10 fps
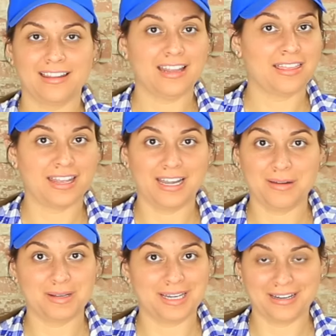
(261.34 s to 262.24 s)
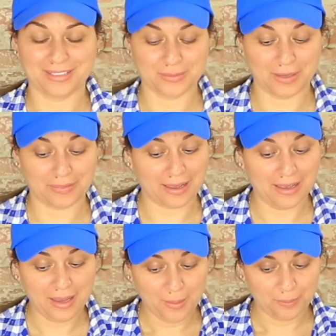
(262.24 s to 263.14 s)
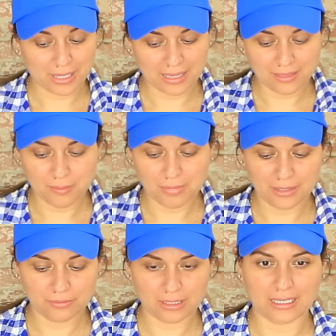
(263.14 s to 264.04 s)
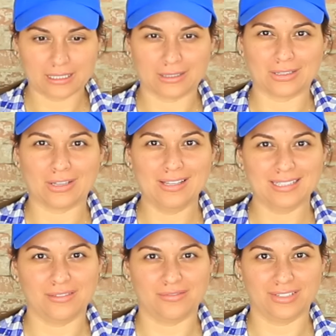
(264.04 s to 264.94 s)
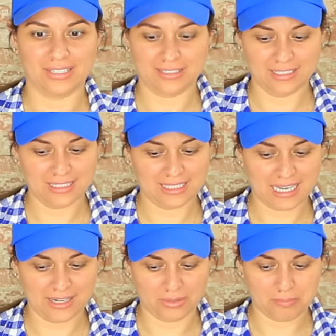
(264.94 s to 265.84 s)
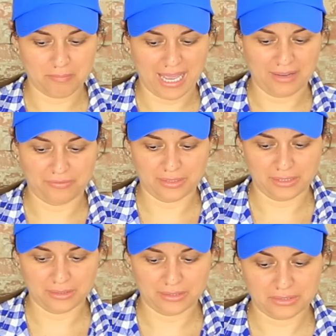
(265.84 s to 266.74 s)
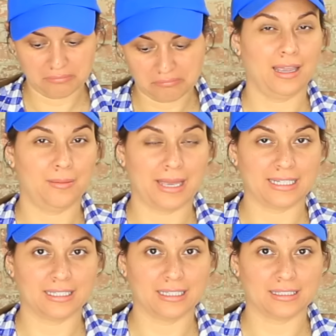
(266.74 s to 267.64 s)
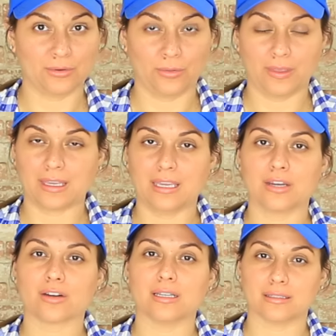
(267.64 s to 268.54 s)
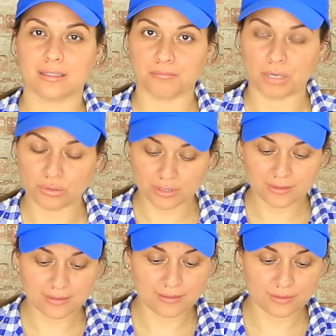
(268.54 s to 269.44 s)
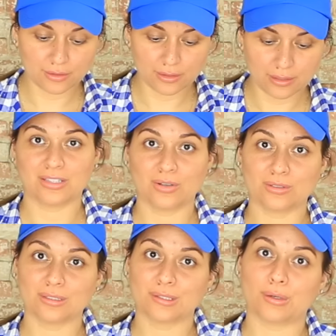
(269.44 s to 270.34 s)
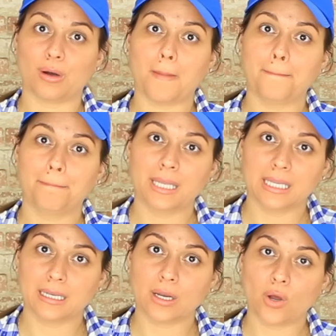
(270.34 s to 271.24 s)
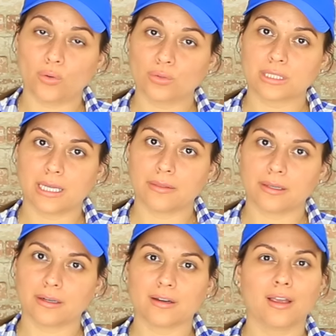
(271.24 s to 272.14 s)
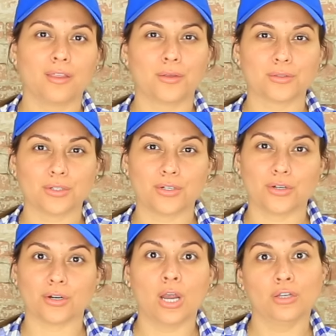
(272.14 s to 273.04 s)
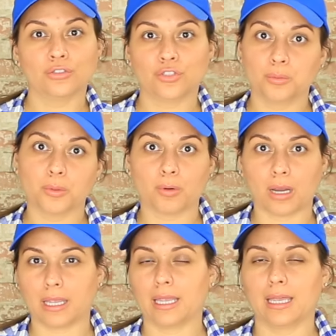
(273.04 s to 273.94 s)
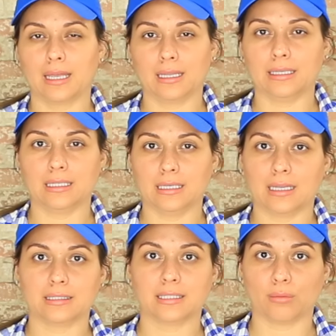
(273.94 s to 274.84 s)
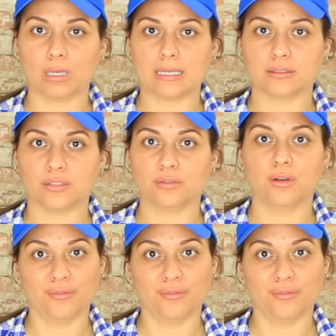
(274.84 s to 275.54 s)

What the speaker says: Not that anybody cares about that, but I thought mine were like a glossy finish. This is kind of a matte finish. I imagine this little thing here is the motion sensor. Those little pin holes down there, those are your super bright LED lights that will last you